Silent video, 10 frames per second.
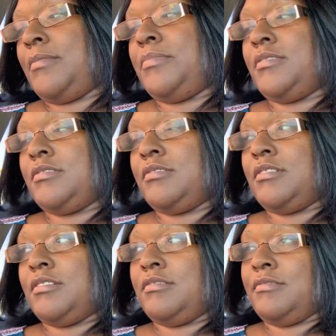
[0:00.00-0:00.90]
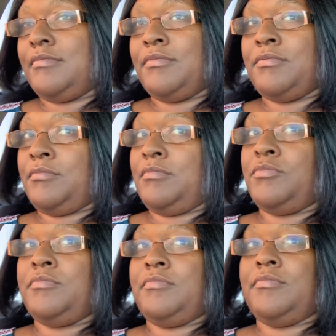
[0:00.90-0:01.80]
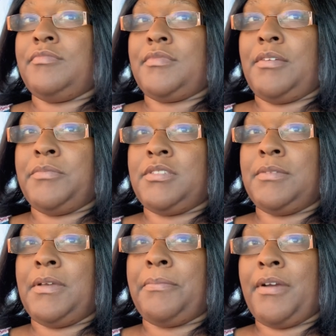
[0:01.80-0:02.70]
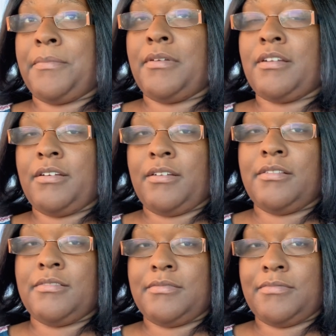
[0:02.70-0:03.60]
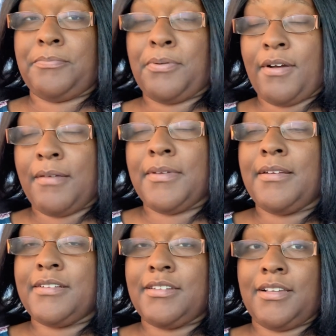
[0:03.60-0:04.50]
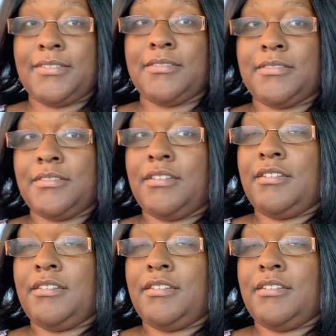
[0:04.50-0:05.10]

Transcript: But, you know, I'm gonna see my primary doctor